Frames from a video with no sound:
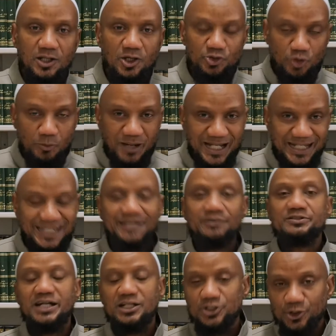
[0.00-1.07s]
So by hearing
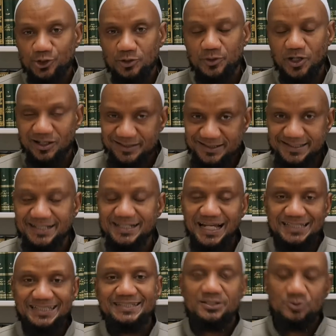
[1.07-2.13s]
that term, you understand the
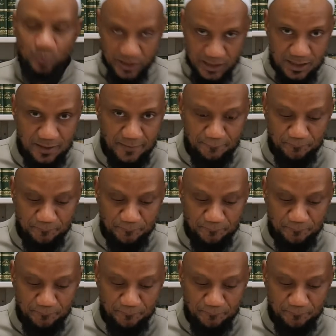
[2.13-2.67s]
hadith is weak.